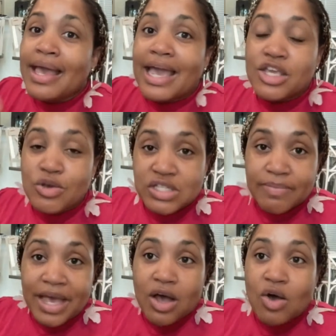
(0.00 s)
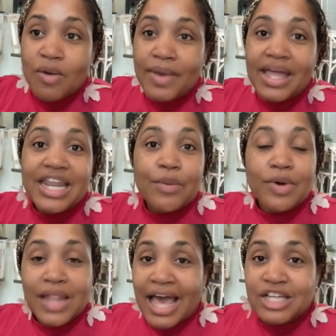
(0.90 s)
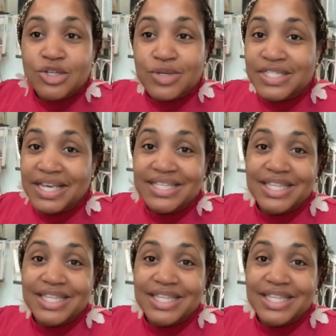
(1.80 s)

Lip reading: and use them at home, and they will last you 6